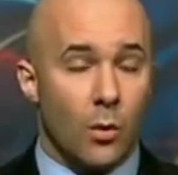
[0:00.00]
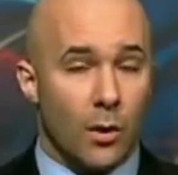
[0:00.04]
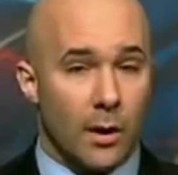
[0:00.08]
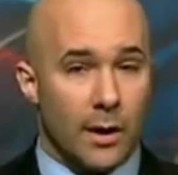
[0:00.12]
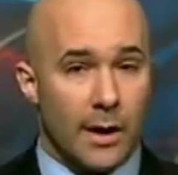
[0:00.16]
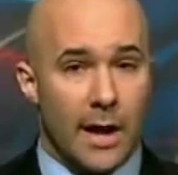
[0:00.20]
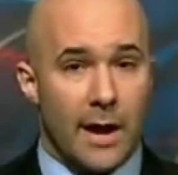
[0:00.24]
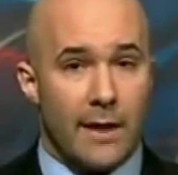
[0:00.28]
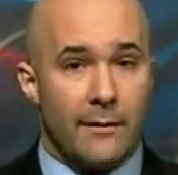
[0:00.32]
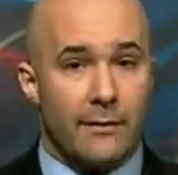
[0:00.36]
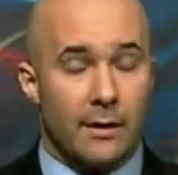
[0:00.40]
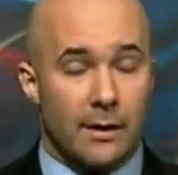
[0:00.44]

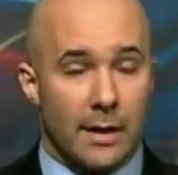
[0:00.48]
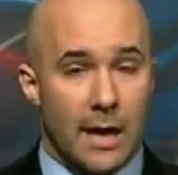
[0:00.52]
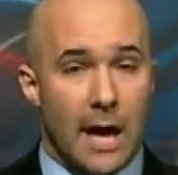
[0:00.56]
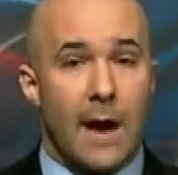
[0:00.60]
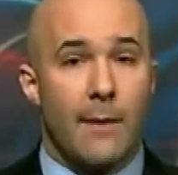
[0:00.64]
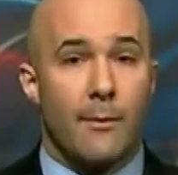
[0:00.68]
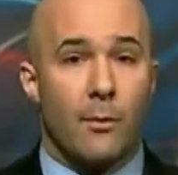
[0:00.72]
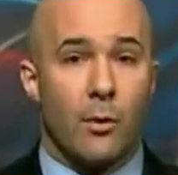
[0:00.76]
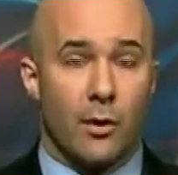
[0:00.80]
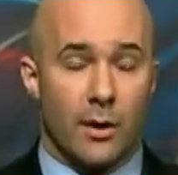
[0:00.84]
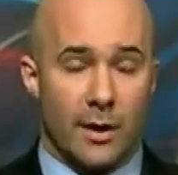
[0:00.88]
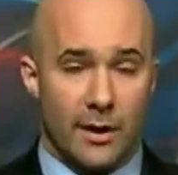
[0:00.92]
we're going to have a
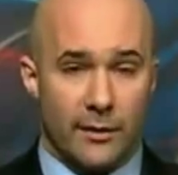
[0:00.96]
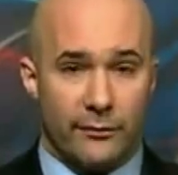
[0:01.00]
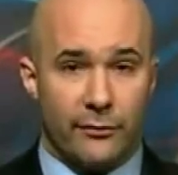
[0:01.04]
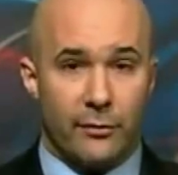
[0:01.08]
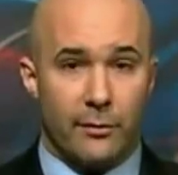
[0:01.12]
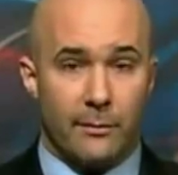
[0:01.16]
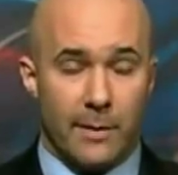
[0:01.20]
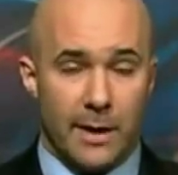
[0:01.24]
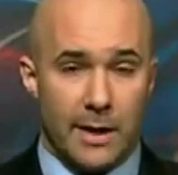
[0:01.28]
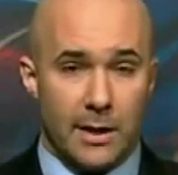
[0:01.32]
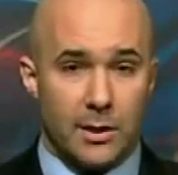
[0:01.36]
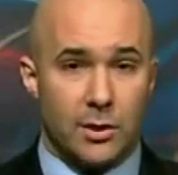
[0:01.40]
lot more
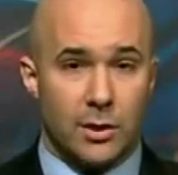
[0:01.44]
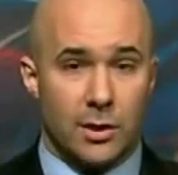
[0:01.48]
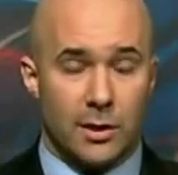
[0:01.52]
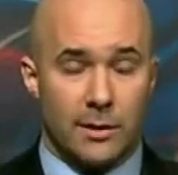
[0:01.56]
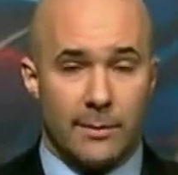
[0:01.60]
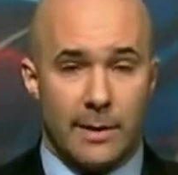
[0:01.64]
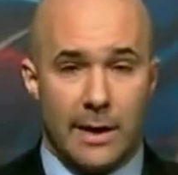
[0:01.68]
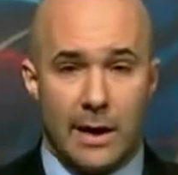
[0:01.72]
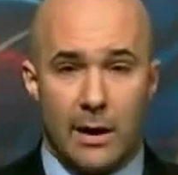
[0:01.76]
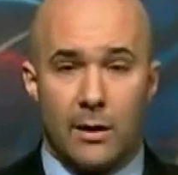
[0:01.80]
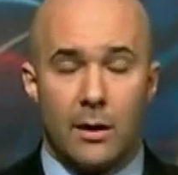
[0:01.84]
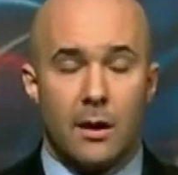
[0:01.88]

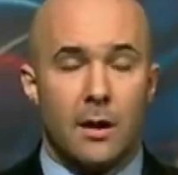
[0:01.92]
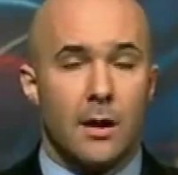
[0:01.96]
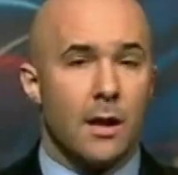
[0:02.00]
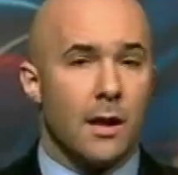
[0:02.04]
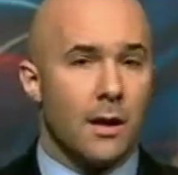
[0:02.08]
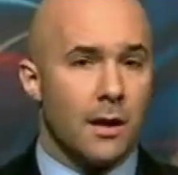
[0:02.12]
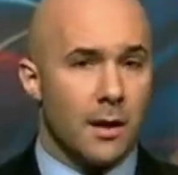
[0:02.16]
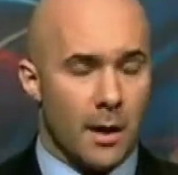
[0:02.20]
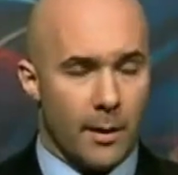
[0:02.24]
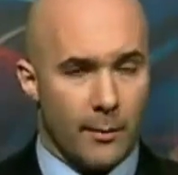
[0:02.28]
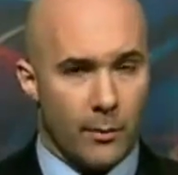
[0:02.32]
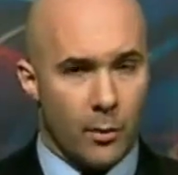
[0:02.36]
information about,
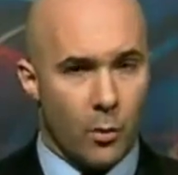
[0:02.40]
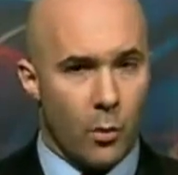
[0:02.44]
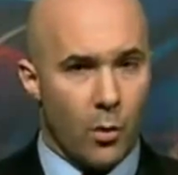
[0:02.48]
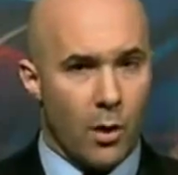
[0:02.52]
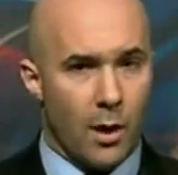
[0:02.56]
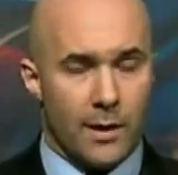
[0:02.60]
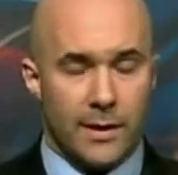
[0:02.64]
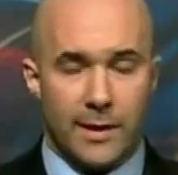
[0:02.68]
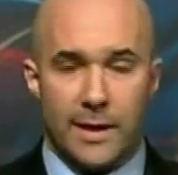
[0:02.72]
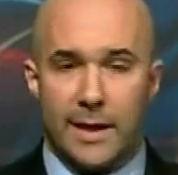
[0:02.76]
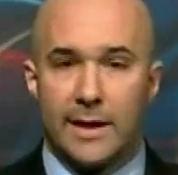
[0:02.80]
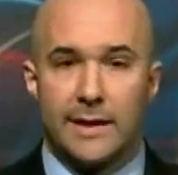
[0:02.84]
number
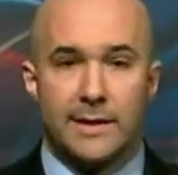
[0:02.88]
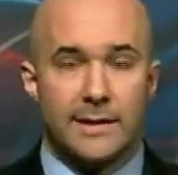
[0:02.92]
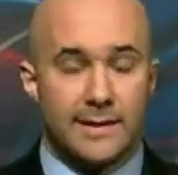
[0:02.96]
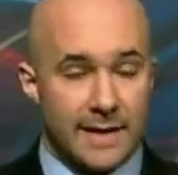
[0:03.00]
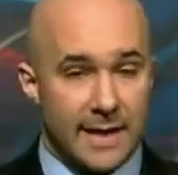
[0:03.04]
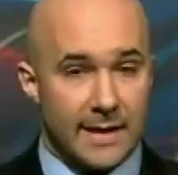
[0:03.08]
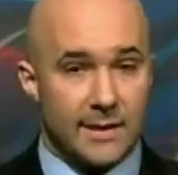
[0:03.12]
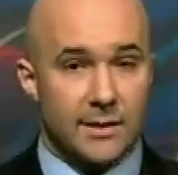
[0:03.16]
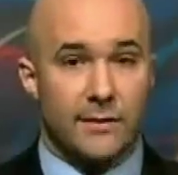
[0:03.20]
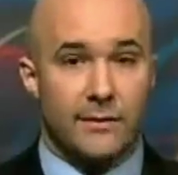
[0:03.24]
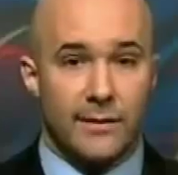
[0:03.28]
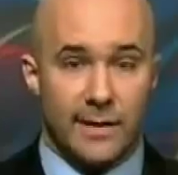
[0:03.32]
one, the
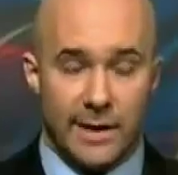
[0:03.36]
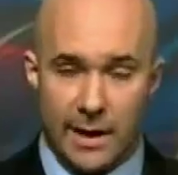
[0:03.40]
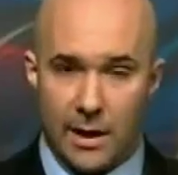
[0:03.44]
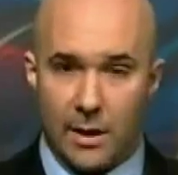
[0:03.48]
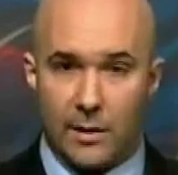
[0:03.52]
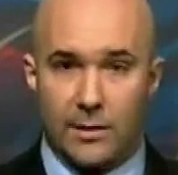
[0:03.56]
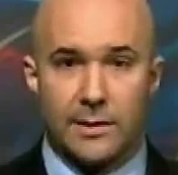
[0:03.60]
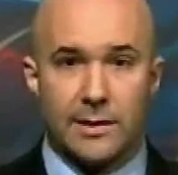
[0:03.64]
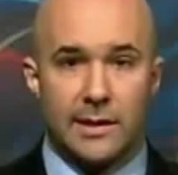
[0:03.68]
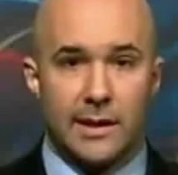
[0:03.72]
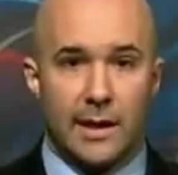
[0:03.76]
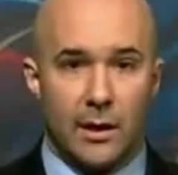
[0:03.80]
extent of the
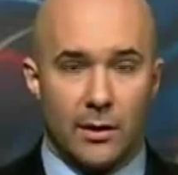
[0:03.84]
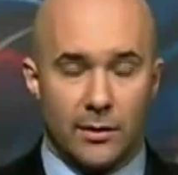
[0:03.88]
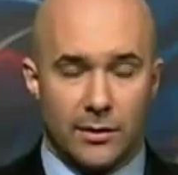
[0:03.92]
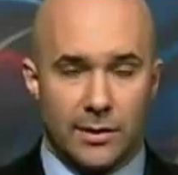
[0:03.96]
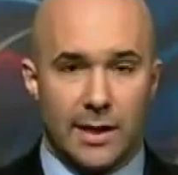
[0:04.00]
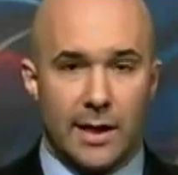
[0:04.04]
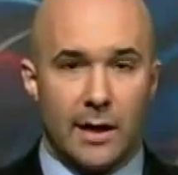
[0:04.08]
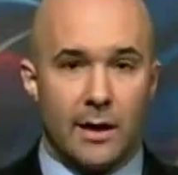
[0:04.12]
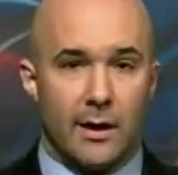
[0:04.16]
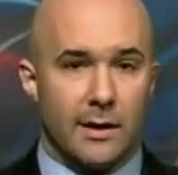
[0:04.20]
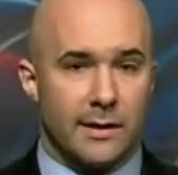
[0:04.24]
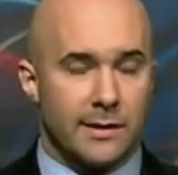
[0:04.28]

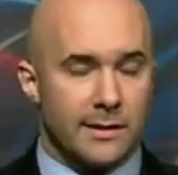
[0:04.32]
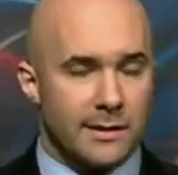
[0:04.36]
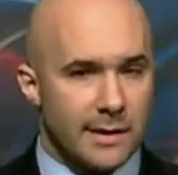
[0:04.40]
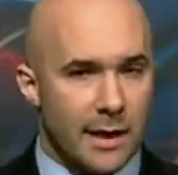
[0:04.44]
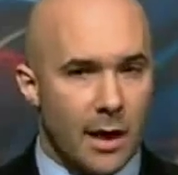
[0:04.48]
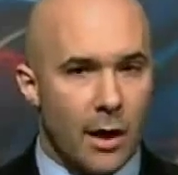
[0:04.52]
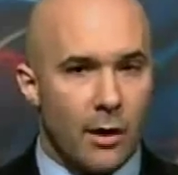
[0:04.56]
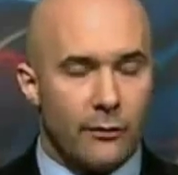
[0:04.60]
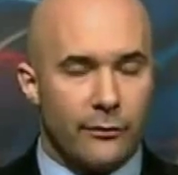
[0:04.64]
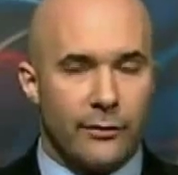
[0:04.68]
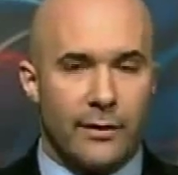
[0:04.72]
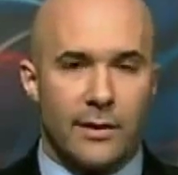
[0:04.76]
LCL tear
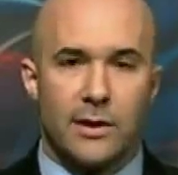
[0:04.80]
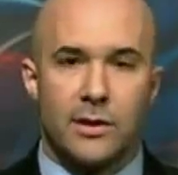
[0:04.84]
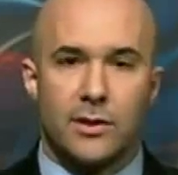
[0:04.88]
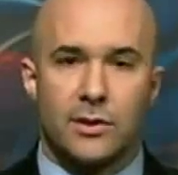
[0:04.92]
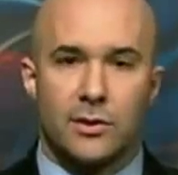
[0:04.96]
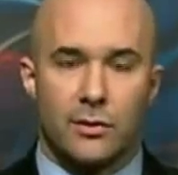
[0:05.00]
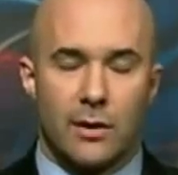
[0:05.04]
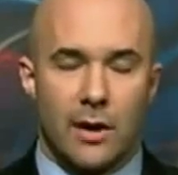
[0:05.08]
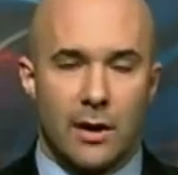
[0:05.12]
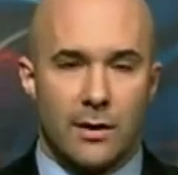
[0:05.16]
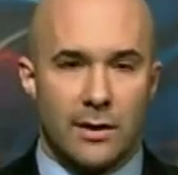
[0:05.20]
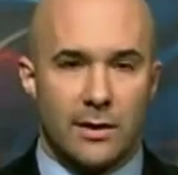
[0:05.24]
itself and
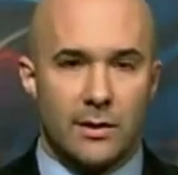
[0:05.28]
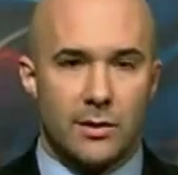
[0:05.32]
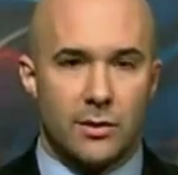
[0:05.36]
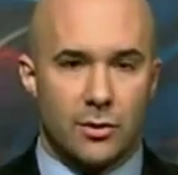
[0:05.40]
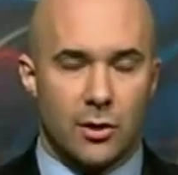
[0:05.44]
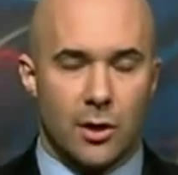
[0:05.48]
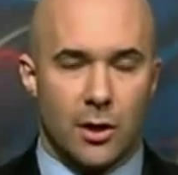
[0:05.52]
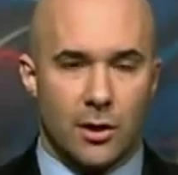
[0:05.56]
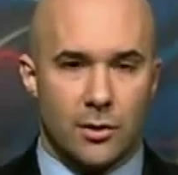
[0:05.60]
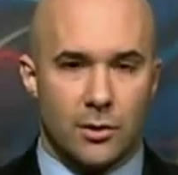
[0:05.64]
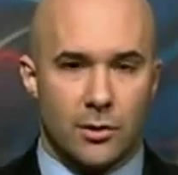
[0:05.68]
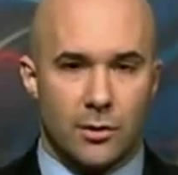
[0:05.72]
the surrounding
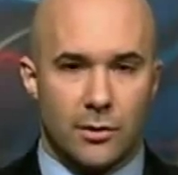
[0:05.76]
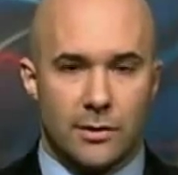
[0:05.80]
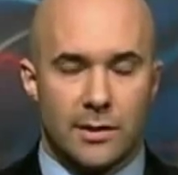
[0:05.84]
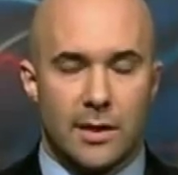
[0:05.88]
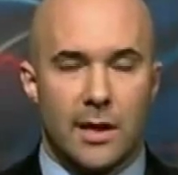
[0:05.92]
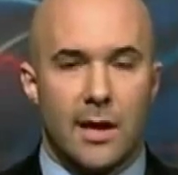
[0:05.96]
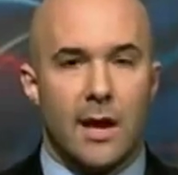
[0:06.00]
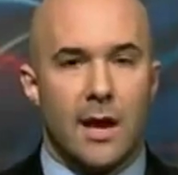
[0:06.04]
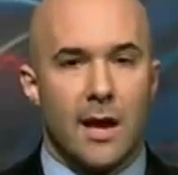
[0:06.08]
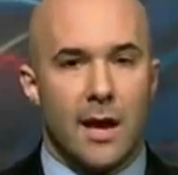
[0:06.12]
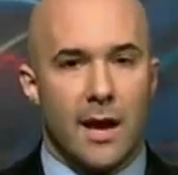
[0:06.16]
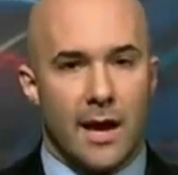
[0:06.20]

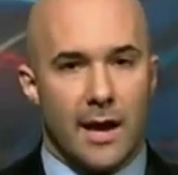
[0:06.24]
structures,